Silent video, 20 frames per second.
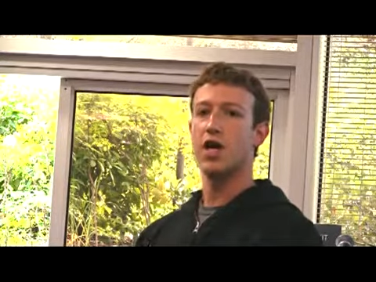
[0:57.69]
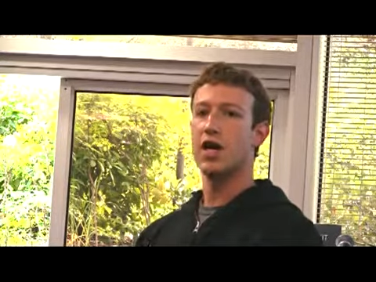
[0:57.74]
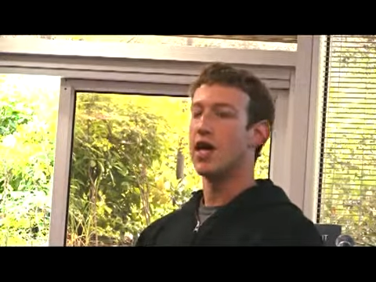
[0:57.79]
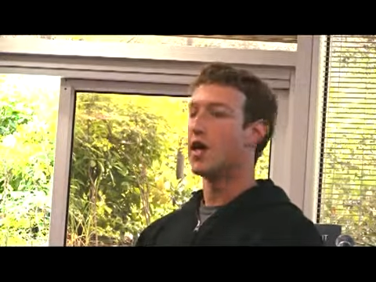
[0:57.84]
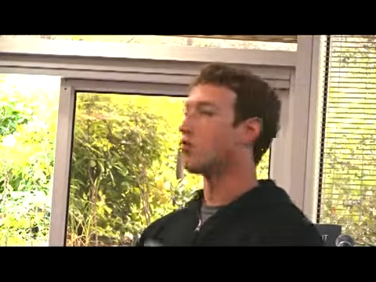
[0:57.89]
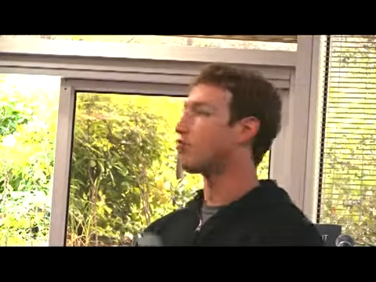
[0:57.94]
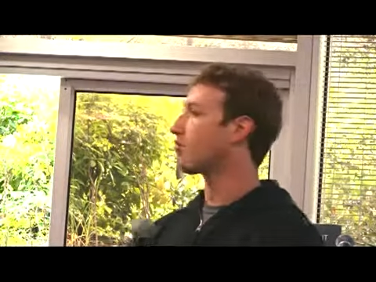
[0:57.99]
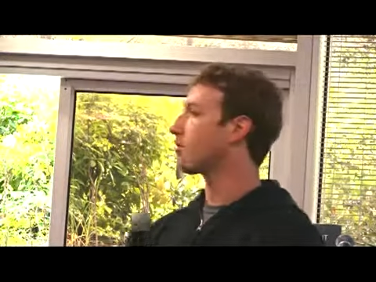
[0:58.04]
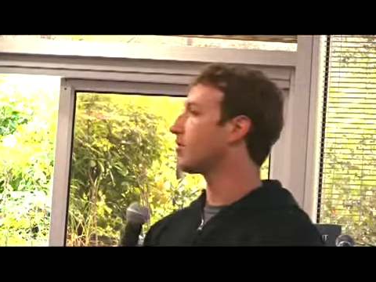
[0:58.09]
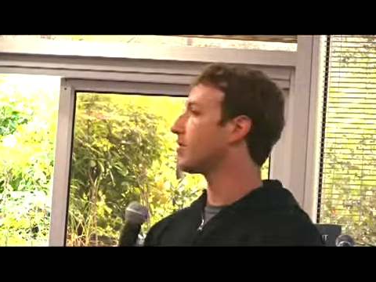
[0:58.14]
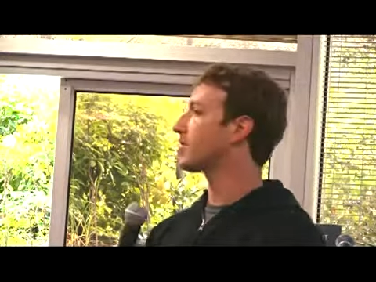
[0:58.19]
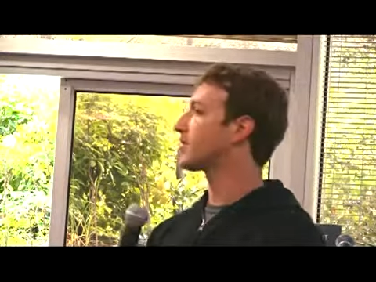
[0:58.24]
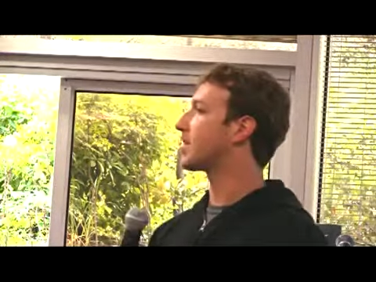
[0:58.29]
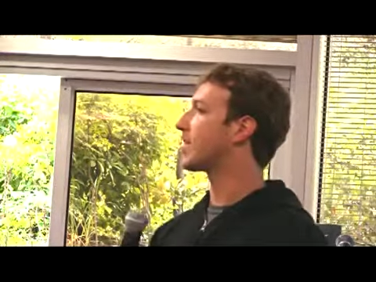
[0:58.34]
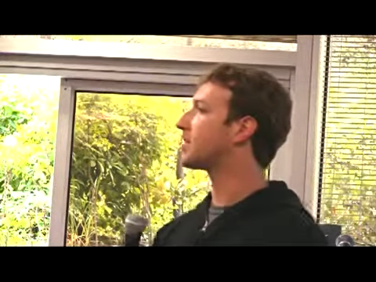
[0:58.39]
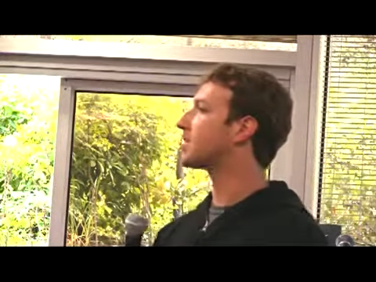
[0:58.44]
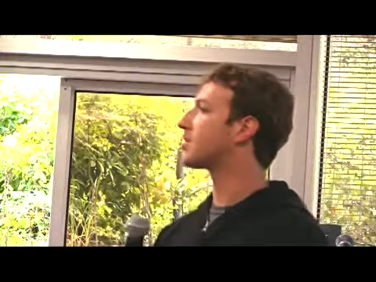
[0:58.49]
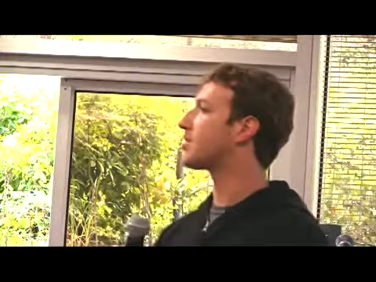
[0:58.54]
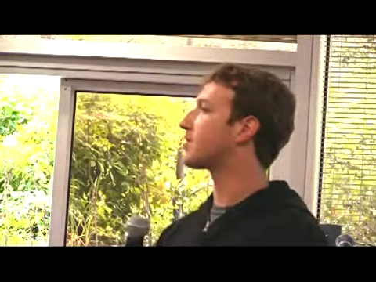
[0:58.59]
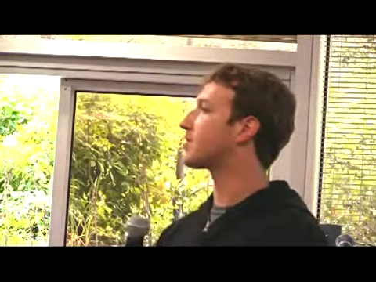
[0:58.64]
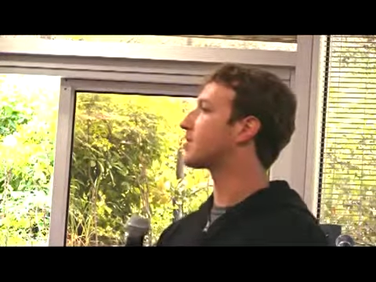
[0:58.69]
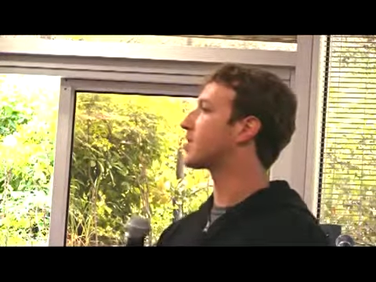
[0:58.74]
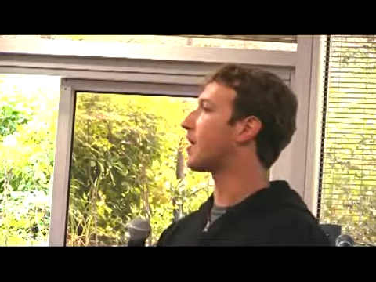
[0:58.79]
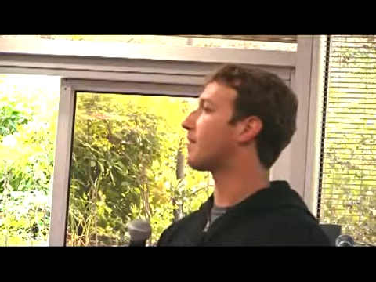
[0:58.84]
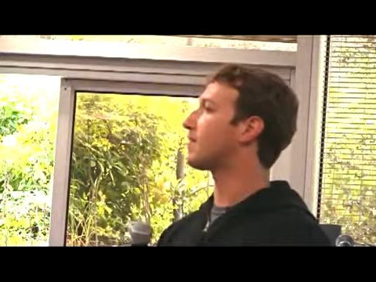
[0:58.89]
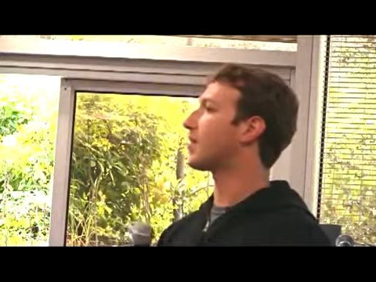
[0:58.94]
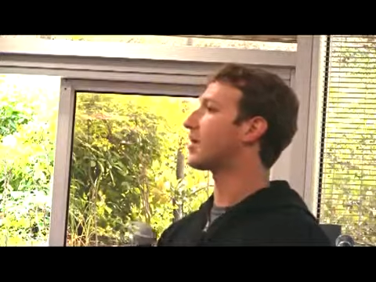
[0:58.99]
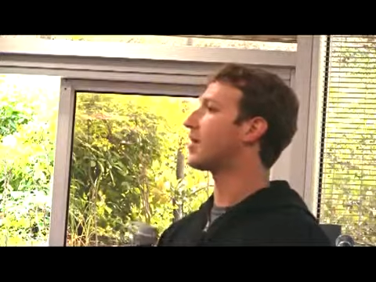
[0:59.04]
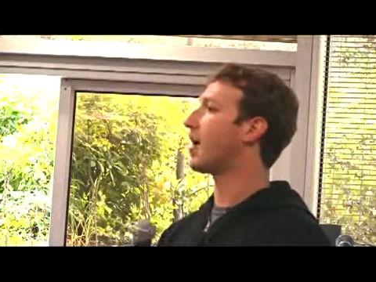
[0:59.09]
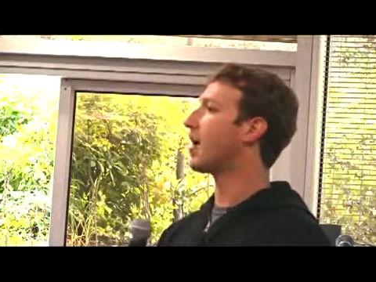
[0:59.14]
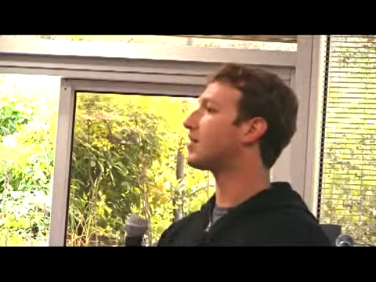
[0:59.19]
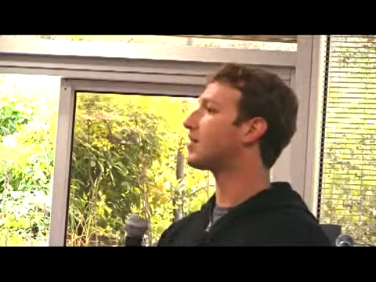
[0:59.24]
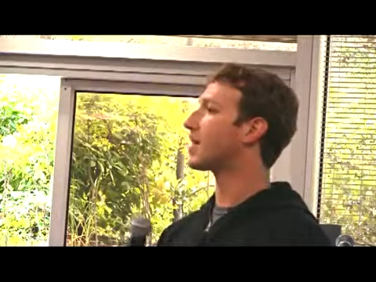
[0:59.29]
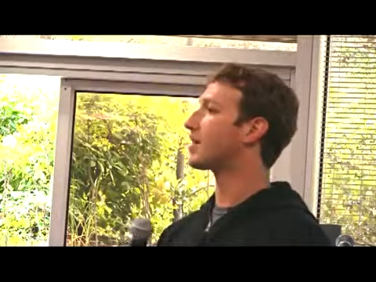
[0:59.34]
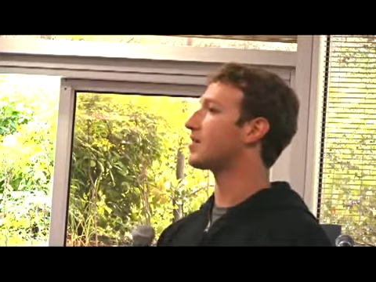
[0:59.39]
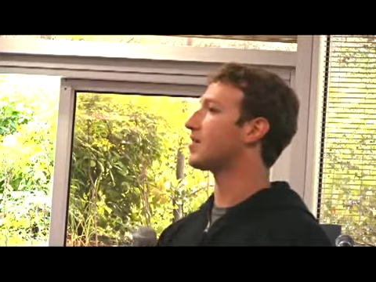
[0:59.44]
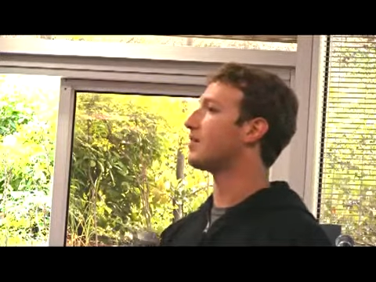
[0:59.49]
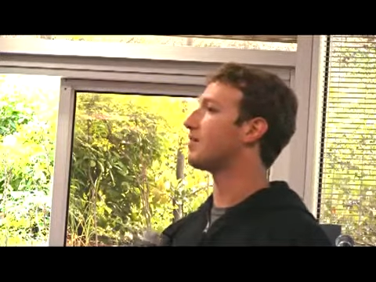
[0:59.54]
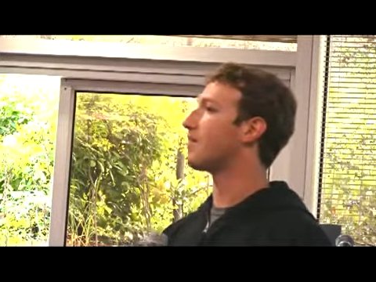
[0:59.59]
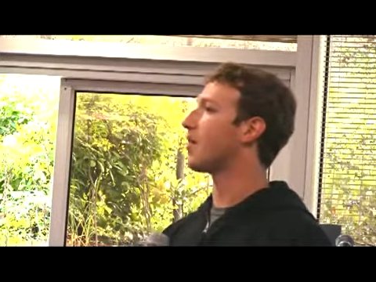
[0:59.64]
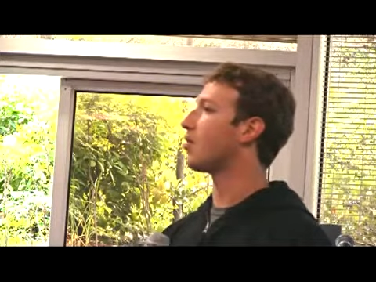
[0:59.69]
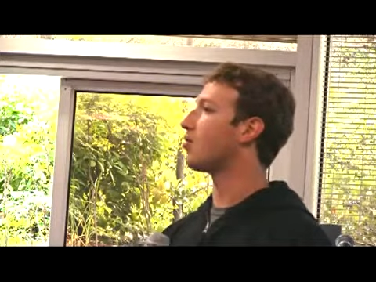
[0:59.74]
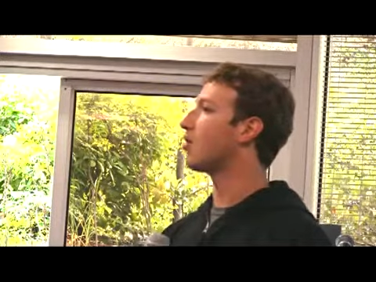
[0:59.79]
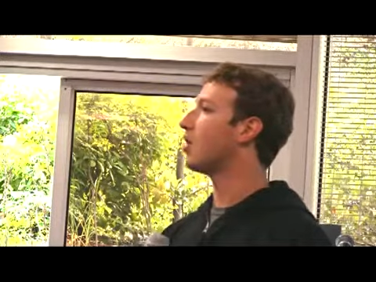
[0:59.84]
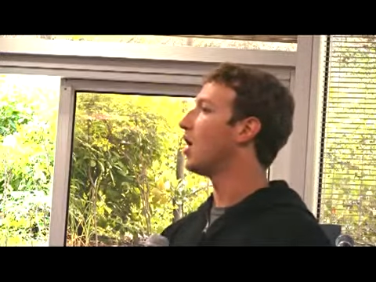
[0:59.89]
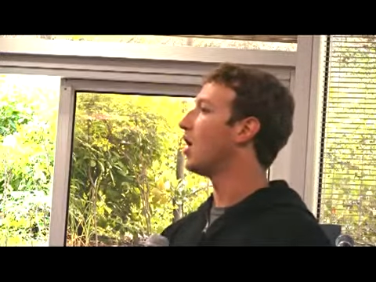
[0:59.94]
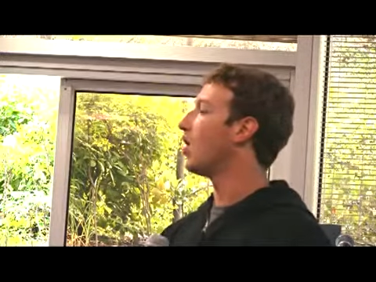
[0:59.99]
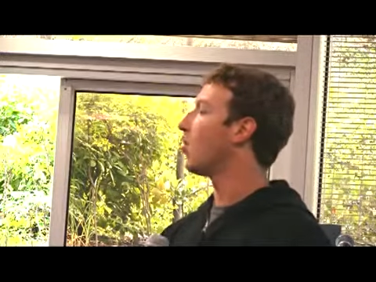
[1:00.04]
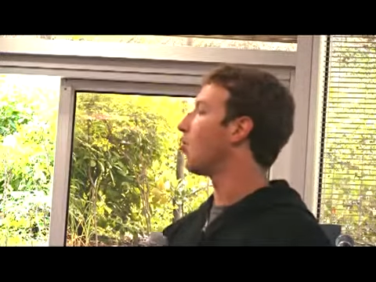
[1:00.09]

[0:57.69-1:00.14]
And really sensitive stuff like contact info,